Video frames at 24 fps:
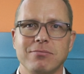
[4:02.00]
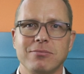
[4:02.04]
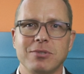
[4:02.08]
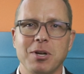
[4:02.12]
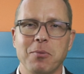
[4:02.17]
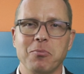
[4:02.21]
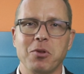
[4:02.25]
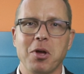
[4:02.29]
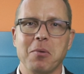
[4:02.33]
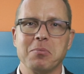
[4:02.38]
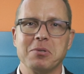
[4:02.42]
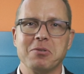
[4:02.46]

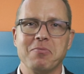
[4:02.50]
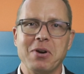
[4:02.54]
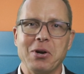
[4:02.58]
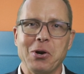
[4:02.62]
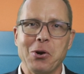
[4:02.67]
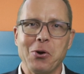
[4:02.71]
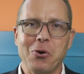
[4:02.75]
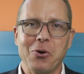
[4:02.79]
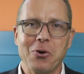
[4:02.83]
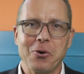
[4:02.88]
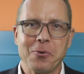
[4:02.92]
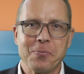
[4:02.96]
sometimes even
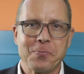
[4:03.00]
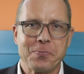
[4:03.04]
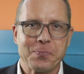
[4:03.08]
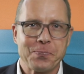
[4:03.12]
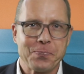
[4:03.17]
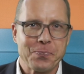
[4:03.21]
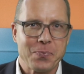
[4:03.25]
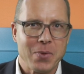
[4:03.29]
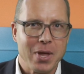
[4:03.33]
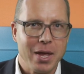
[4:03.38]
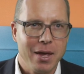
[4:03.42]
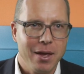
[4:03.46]
longer.
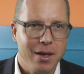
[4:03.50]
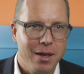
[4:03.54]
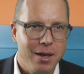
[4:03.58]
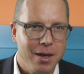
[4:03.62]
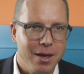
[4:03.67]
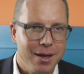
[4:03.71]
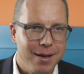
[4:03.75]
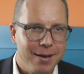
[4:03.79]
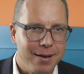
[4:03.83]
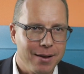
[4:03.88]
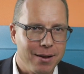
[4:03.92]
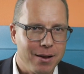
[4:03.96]

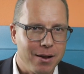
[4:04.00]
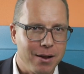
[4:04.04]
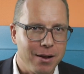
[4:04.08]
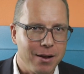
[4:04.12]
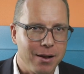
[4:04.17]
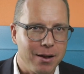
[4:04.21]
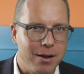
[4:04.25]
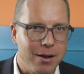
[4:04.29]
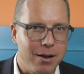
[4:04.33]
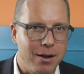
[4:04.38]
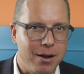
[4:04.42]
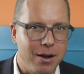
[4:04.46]

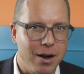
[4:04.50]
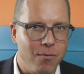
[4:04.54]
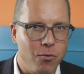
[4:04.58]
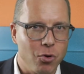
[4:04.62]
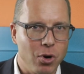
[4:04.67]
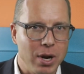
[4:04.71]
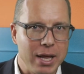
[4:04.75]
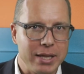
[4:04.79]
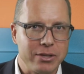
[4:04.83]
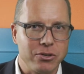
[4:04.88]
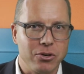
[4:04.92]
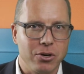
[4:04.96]

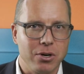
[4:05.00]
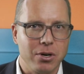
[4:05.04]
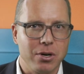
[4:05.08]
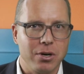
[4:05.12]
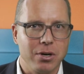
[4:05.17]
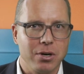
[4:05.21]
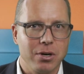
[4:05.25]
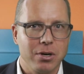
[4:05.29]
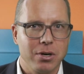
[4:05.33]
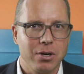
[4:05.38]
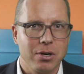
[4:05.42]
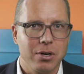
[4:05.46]
Cover
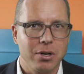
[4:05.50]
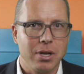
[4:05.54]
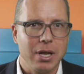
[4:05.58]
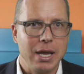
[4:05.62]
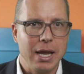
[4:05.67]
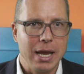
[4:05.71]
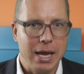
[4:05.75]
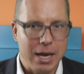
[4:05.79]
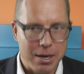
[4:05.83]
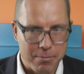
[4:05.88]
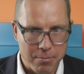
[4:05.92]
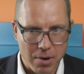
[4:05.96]
letter,
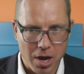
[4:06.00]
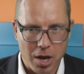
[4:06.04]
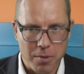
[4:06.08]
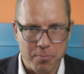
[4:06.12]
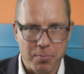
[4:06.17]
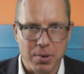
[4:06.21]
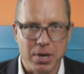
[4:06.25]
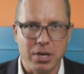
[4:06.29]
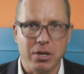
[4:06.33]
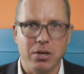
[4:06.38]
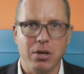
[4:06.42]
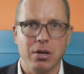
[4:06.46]
in my
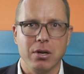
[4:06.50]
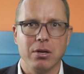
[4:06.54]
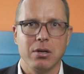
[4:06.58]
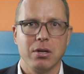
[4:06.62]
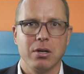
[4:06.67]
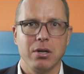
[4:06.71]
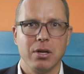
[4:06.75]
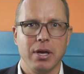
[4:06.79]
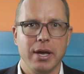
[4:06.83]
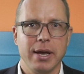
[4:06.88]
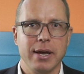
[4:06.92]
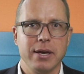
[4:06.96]
opinion,
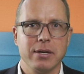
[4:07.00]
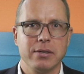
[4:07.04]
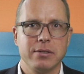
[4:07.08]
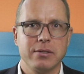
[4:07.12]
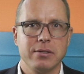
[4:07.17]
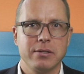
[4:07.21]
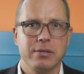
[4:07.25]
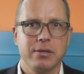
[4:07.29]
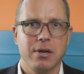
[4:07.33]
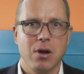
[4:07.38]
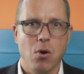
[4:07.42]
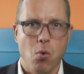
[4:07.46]

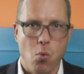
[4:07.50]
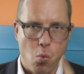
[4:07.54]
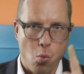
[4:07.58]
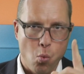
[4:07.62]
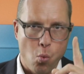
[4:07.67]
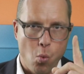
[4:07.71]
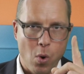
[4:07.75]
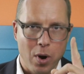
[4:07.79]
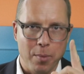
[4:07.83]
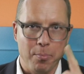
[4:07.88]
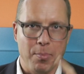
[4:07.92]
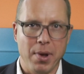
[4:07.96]
is
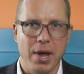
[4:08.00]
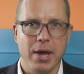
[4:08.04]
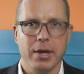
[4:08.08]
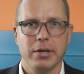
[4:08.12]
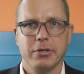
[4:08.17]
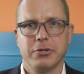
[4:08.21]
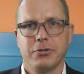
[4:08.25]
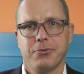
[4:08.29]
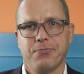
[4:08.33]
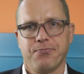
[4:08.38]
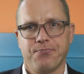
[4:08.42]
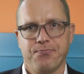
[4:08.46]
one
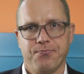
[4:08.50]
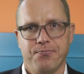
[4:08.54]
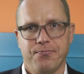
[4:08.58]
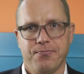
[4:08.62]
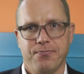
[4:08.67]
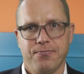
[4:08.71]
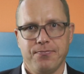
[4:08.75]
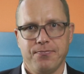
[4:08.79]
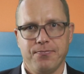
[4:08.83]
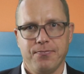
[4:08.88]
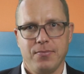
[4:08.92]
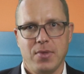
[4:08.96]
page.
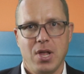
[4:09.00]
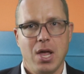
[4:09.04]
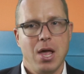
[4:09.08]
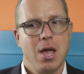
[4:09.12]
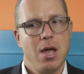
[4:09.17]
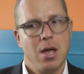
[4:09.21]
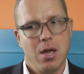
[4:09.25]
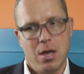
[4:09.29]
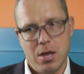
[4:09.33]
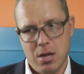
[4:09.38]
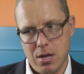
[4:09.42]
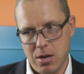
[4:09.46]

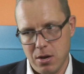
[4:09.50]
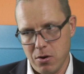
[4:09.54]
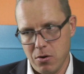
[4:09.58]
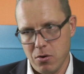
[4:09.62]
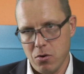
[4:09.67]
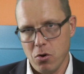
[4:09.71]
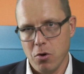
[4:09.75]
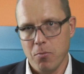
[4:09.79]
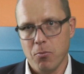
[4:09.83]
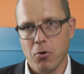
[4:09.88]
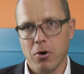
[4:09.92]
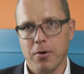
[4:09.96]

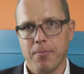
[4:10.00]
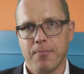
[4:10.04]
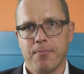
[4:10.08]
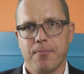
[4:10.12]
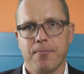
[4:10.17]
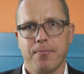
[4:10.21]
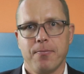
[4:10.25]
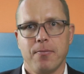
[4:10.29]
No more.